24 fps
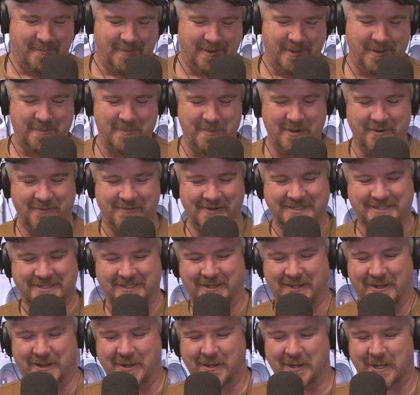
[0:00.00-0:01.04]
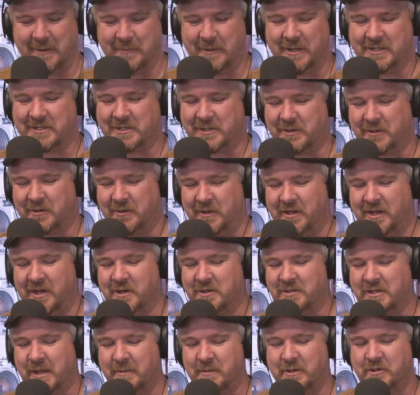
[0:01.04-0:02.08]
I'm gonna move us along a little bit. So through the
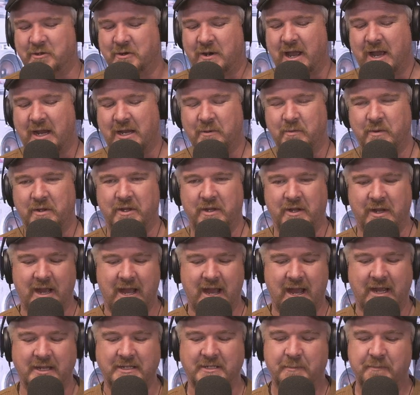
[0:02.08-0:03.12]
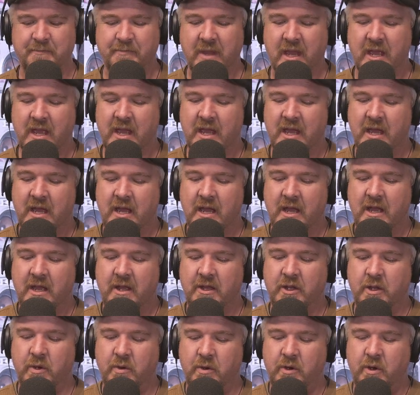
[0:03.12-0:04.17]
years, I've been tracking with you guys.
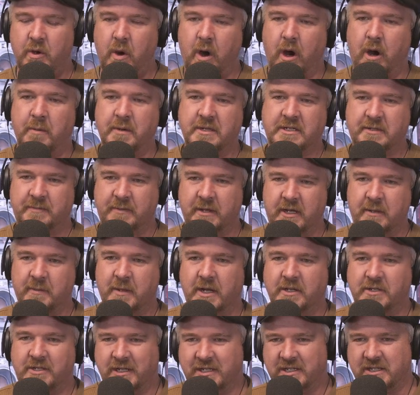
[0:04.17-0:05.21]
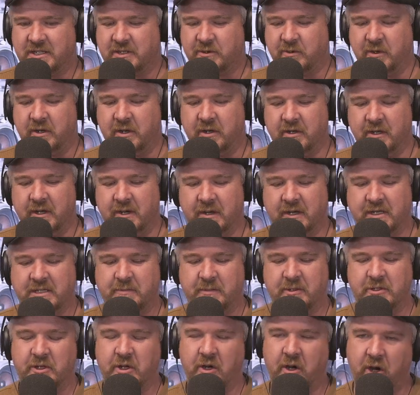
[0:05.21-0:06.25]
You always speak about Jesus through your lyrics,
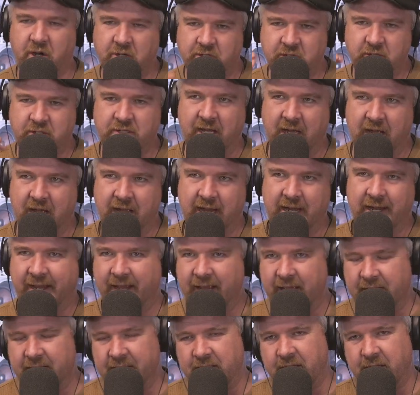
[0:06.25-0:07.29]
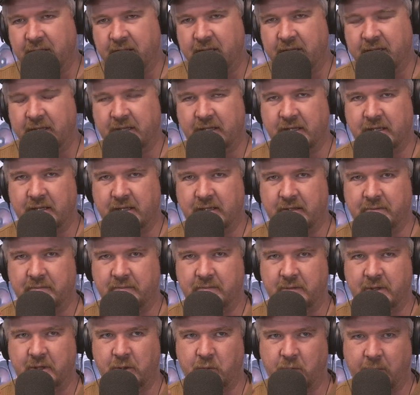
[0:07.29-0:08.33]
but you also tie in the
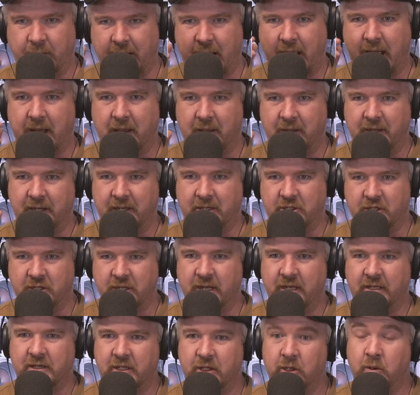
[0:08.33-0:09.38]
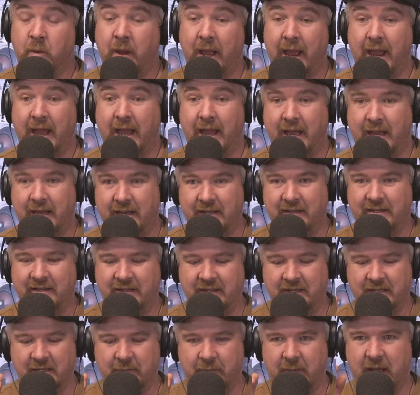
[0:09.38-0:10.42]
reality check that you had
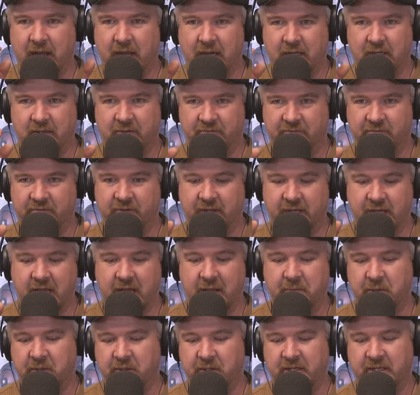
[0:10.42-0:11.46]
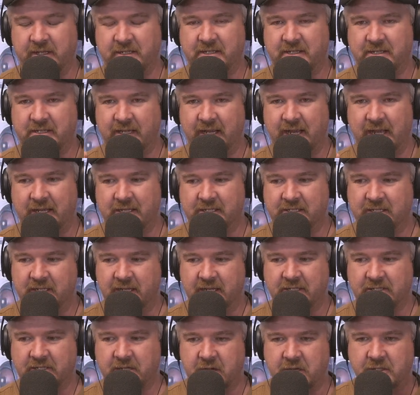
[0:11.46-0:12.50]
in the back of an ambulance as
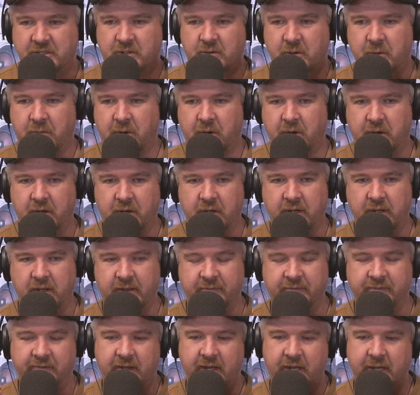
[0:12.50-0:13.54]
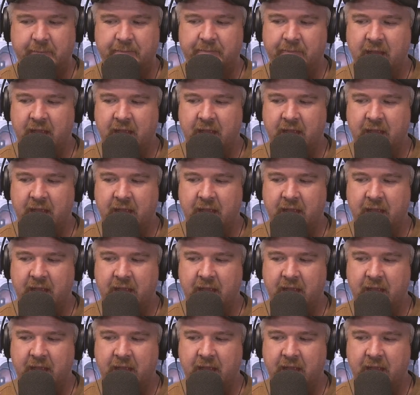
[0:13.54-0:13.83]
also a part of